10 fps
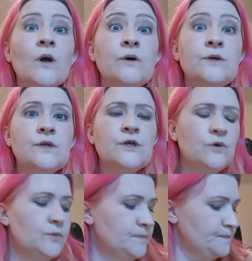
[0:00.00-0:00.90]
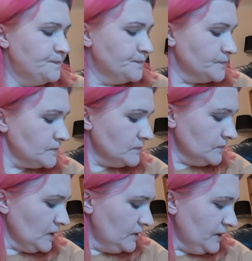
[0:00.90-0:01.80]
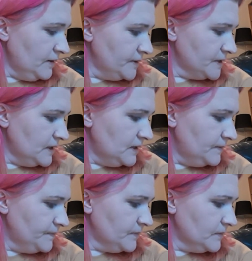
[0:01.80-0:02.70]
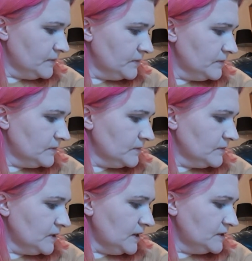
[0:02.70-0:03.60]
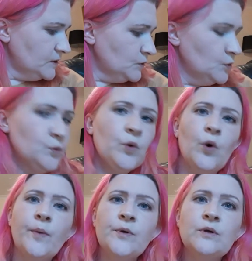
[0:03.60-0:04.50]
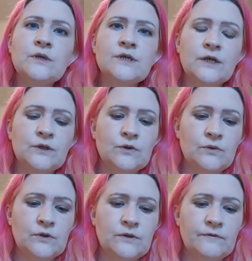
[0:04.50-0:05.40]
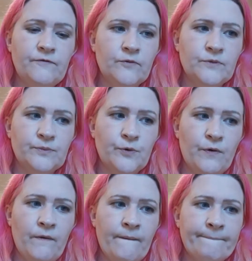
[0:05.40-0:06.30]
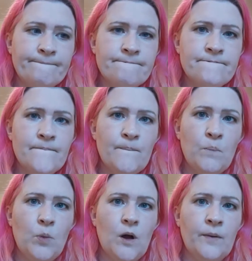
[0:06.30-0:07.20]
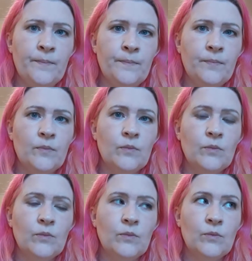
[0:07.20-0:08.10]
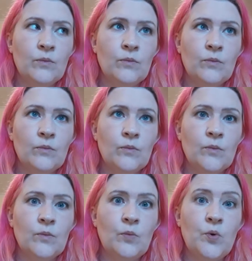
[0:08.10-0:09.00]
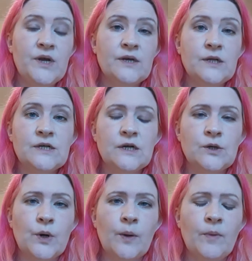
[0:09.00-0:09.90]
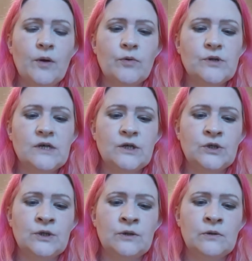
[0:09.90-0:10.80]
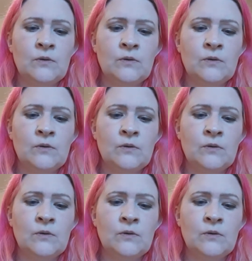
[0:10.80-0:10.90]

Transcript: So that was that. I don't know what I'm going to stitch on from tomorrow. I'm reconsidering my rotation.